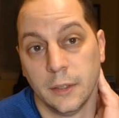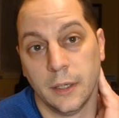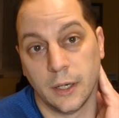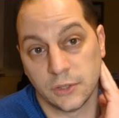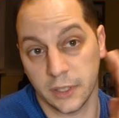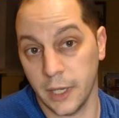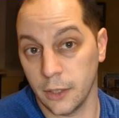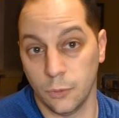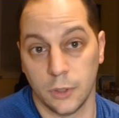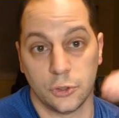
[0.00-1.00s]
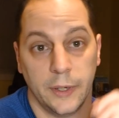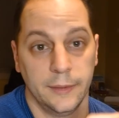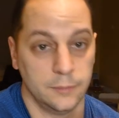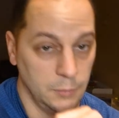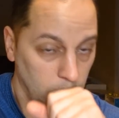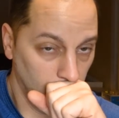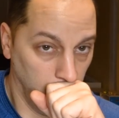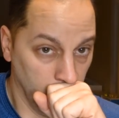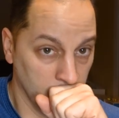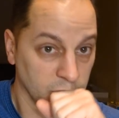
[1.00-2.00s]
and I was like, yeah, you want to trade
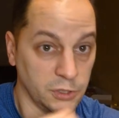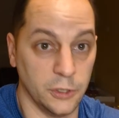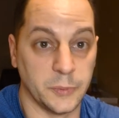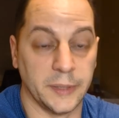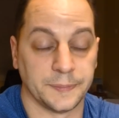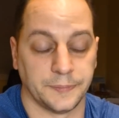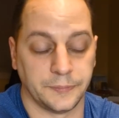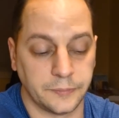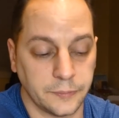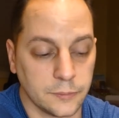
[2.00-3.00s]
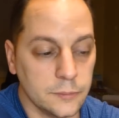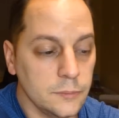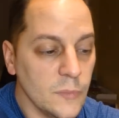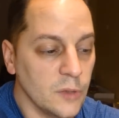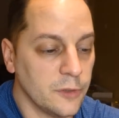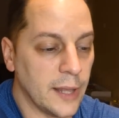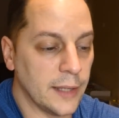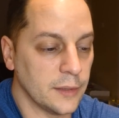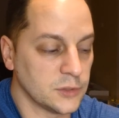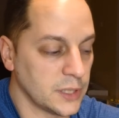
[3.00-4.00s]
excuse me for
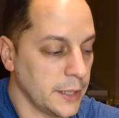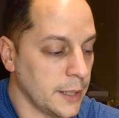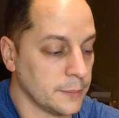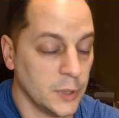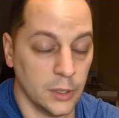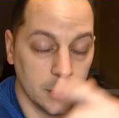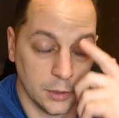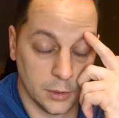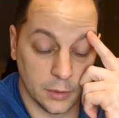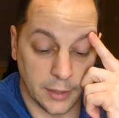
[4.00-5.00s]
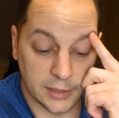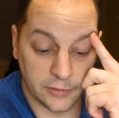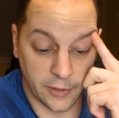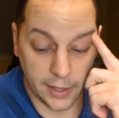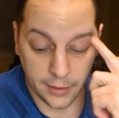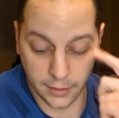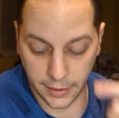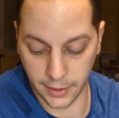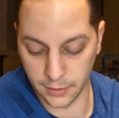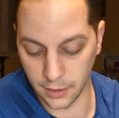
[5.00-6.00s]
that? And I was like, yeah, that's fine.
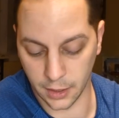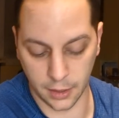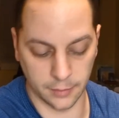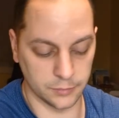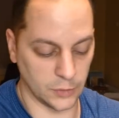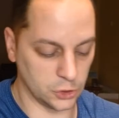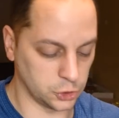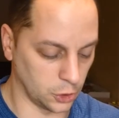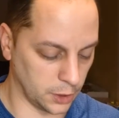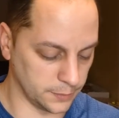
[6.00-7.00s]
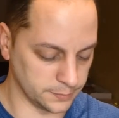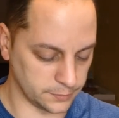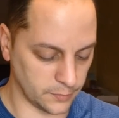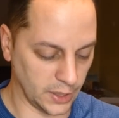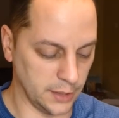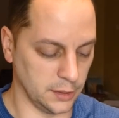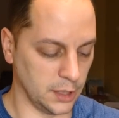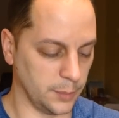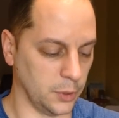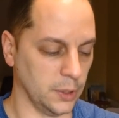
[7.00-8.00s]
And Sean ended
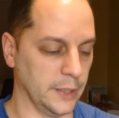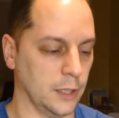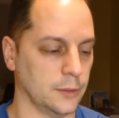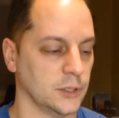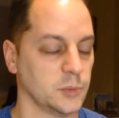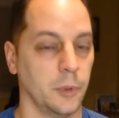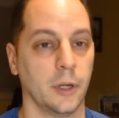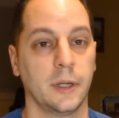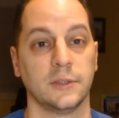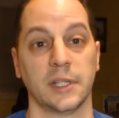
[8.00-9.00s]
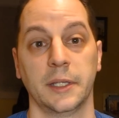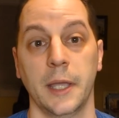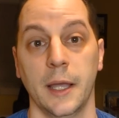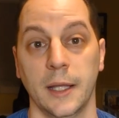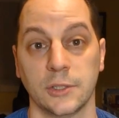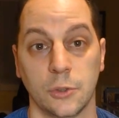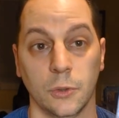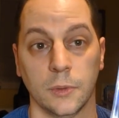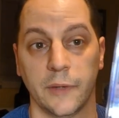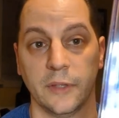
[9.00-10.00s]
up pulling out this book, and I was like, yeah, that's
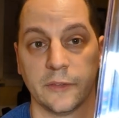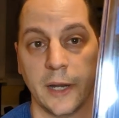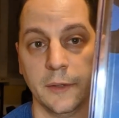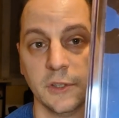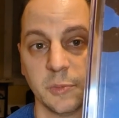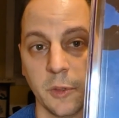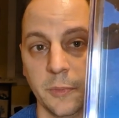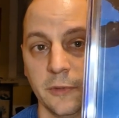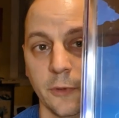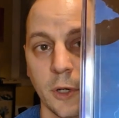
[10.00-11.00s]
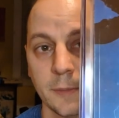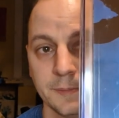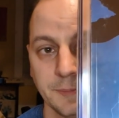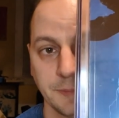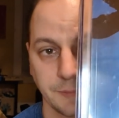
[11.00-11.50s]
cool, I've never had this book before.